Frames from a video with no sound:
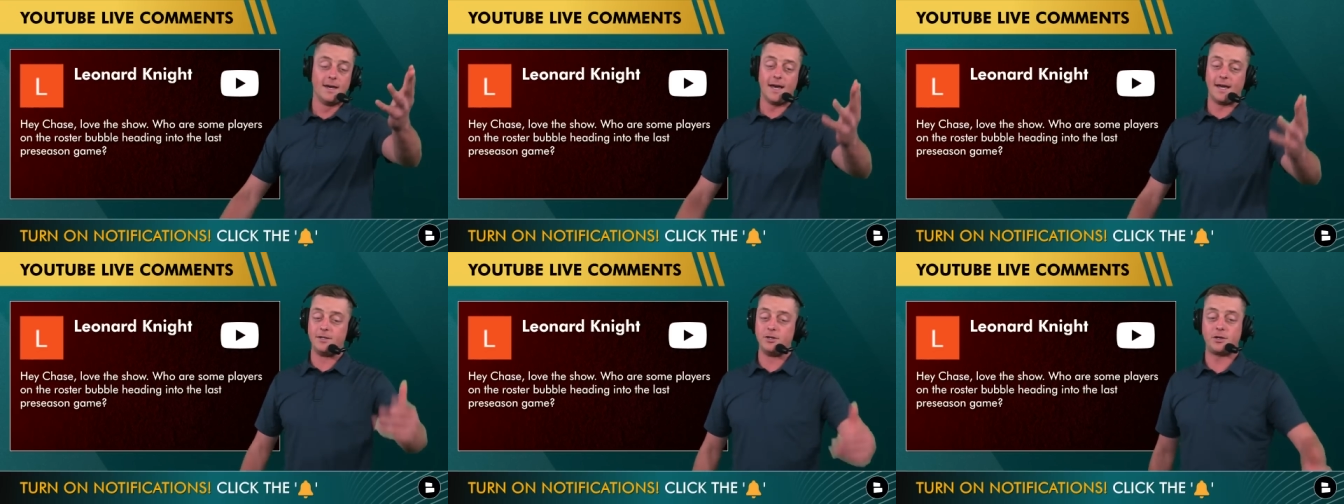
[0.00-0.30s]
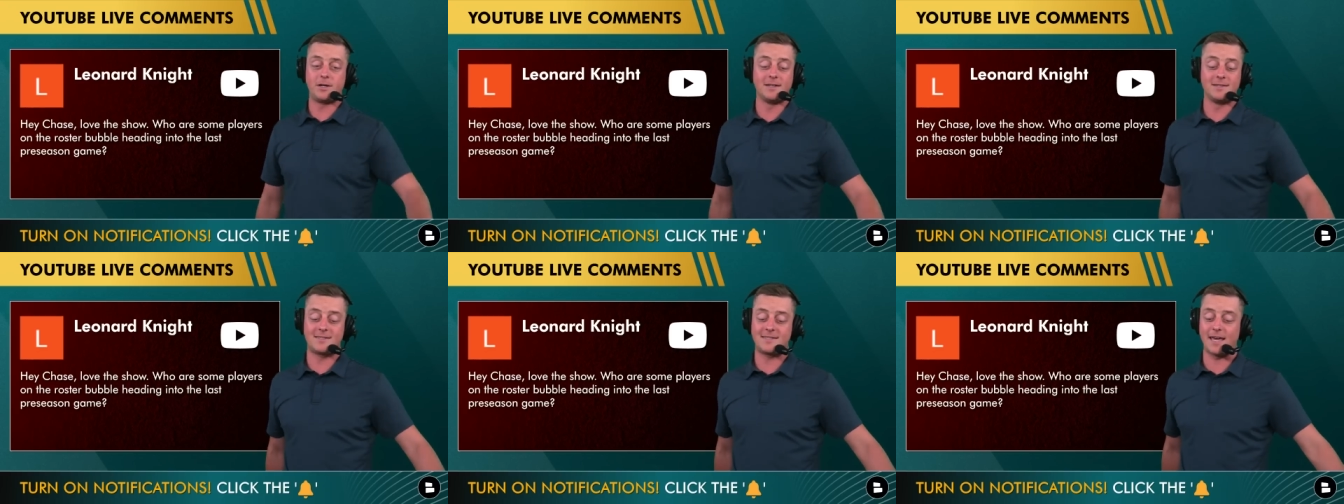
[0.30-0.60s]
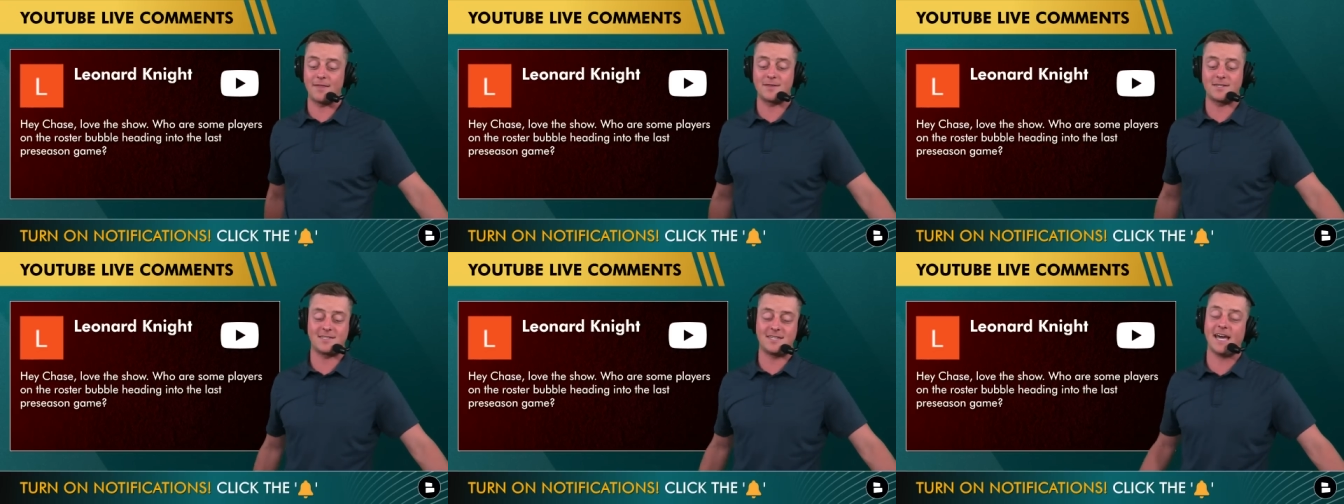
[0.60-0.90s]
And you can
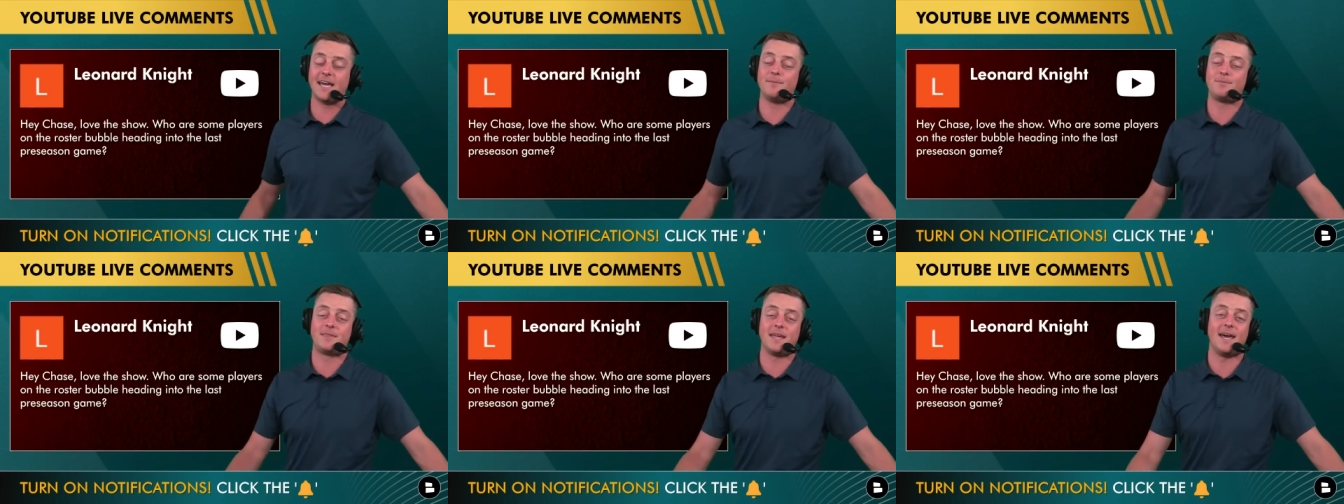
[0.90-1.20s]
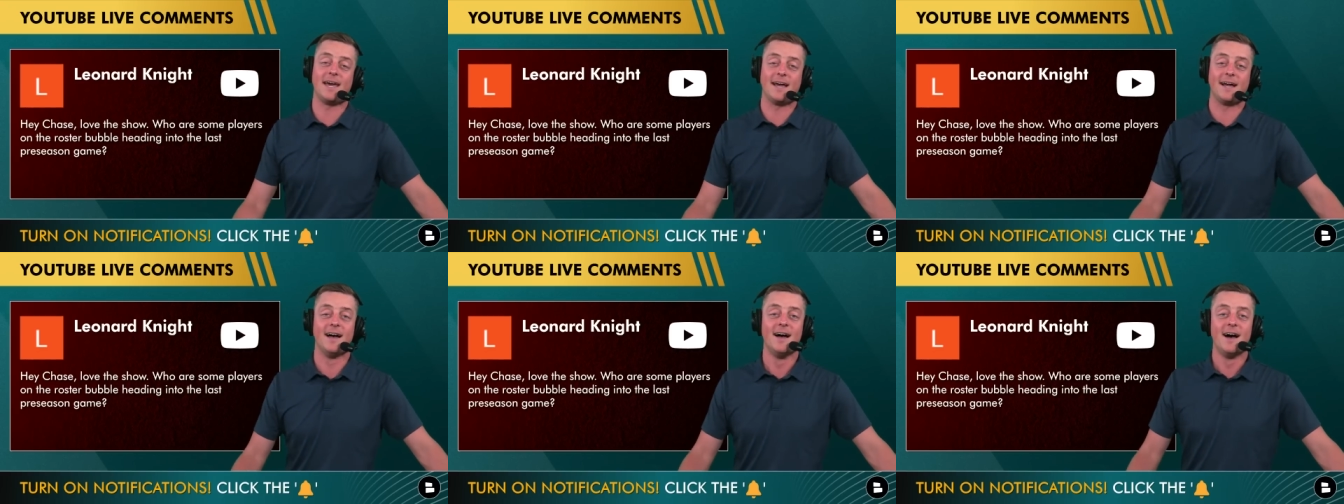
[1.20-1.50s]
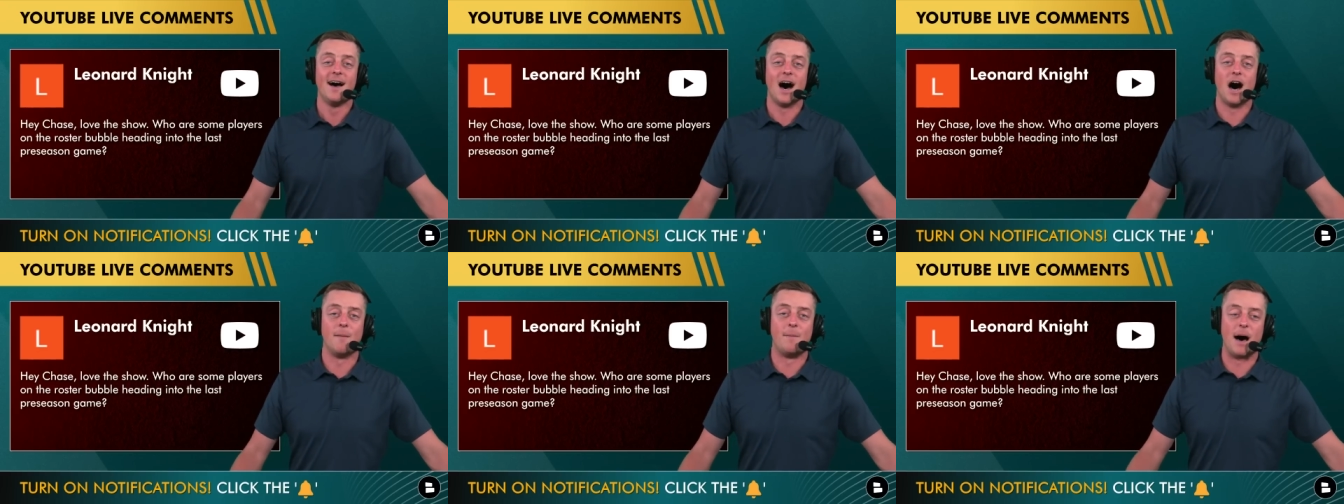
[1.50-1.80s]
say the same thing
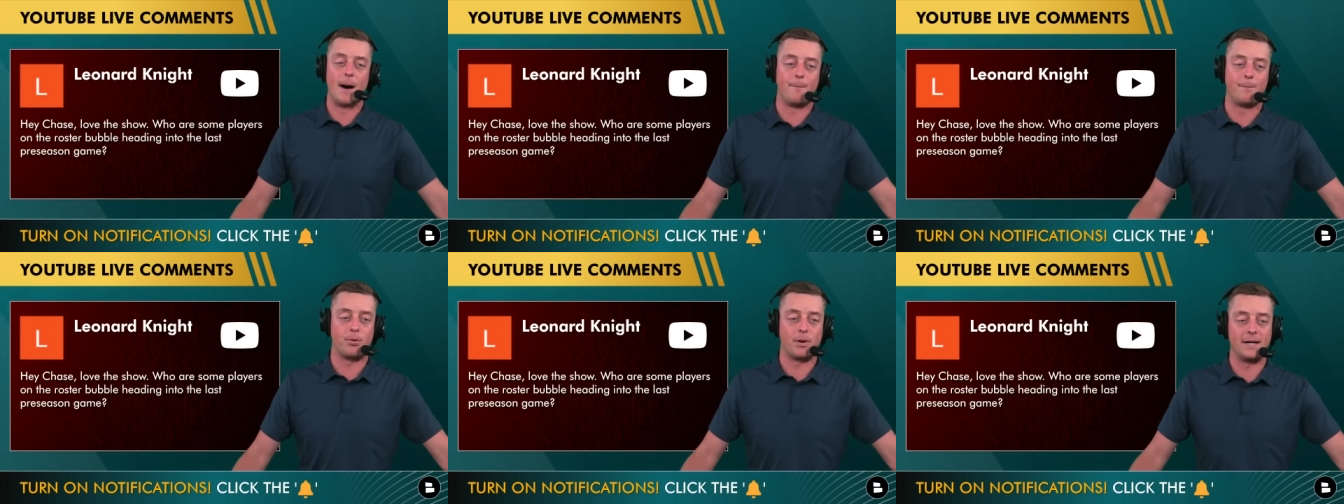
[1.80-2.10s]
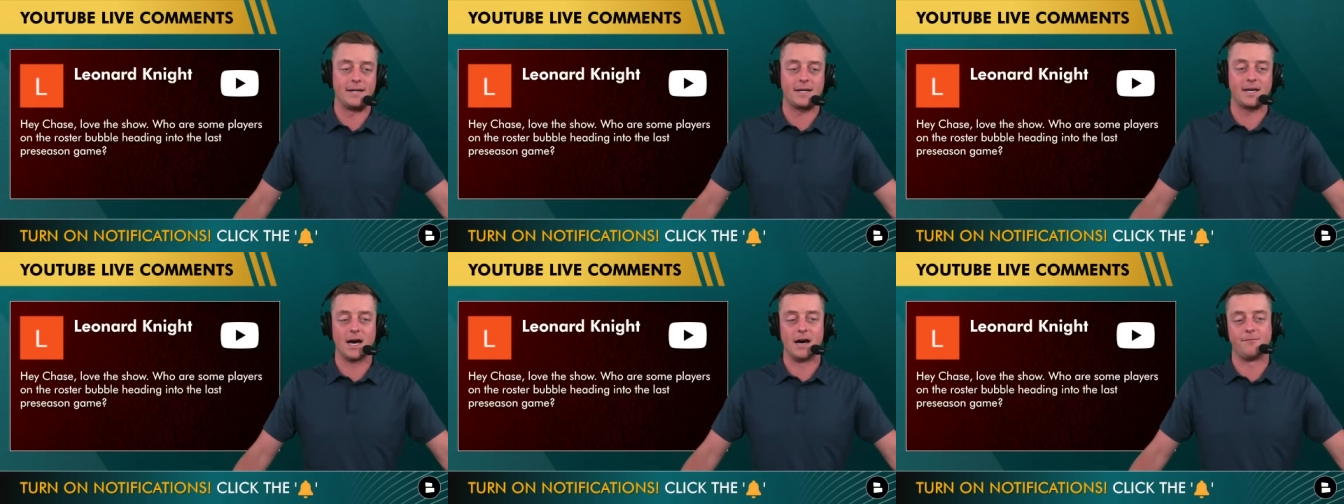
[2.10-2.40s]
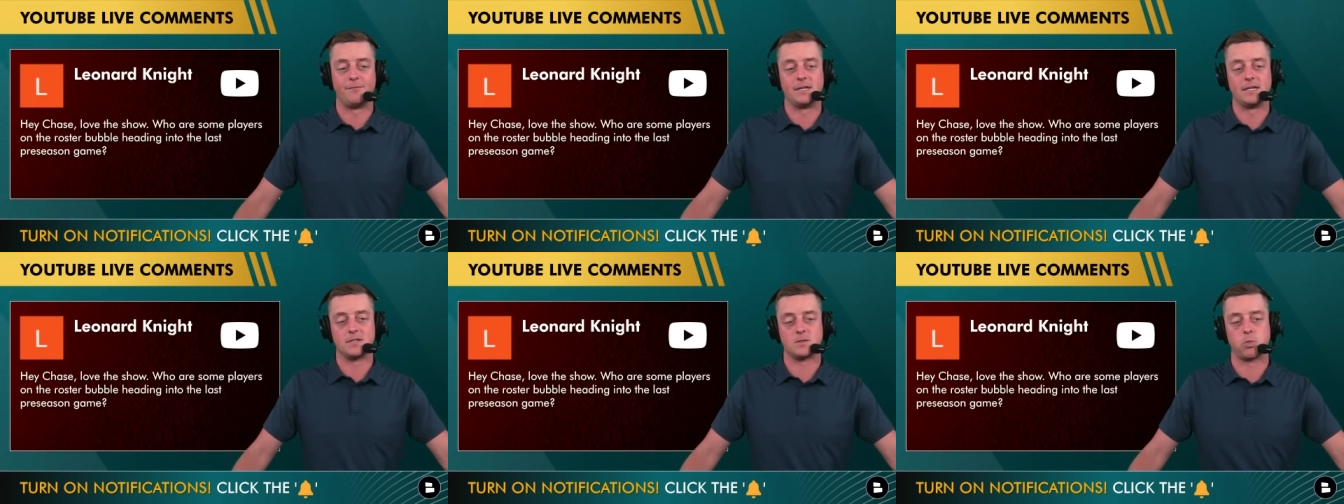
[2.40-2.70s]
about Britton
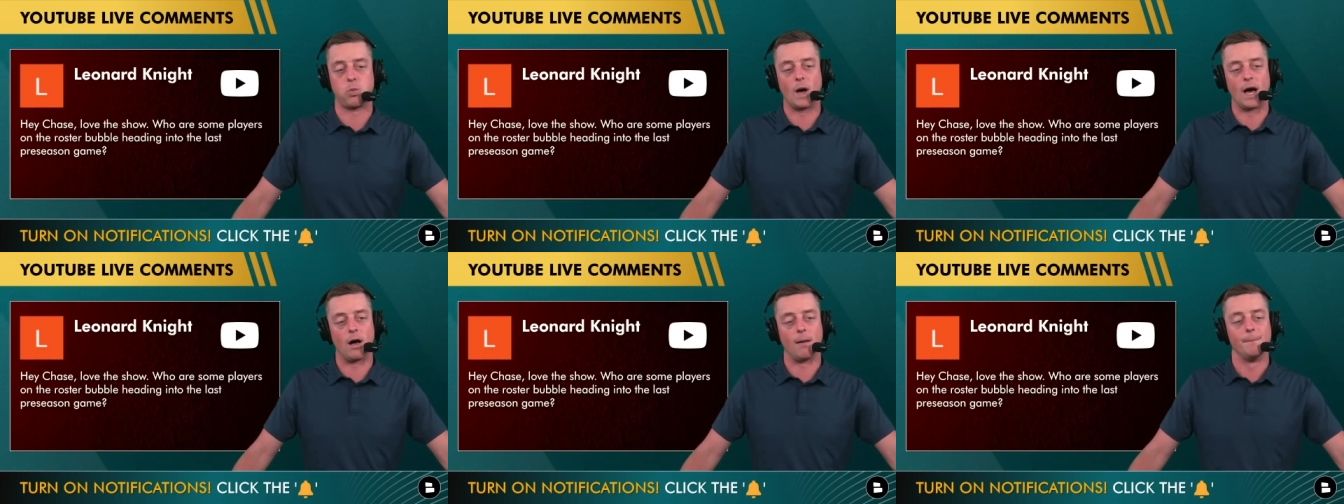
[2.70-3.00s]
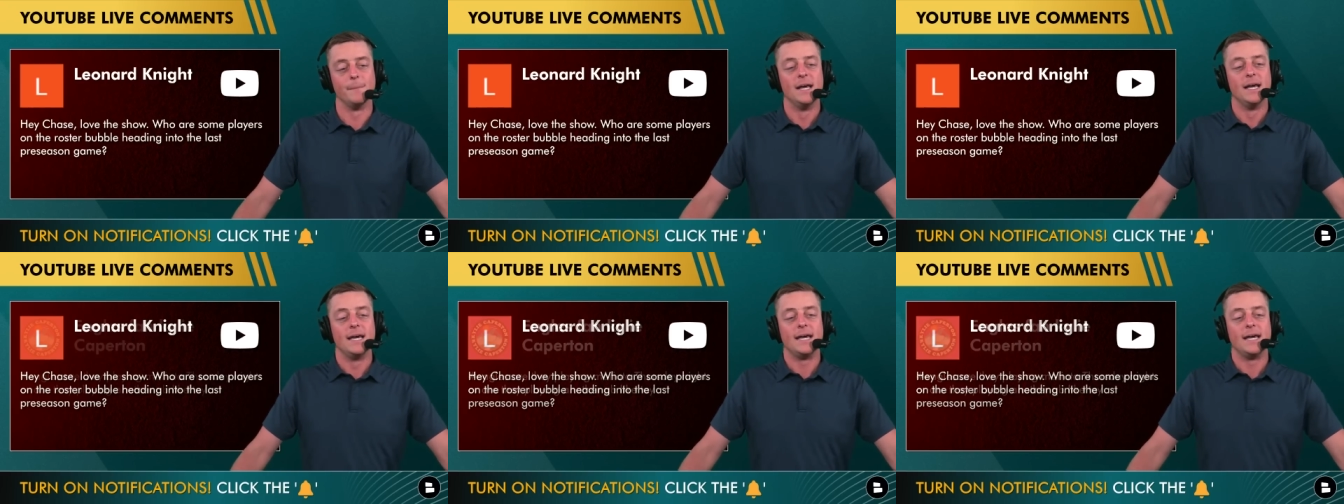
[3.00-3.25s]
Covey as well.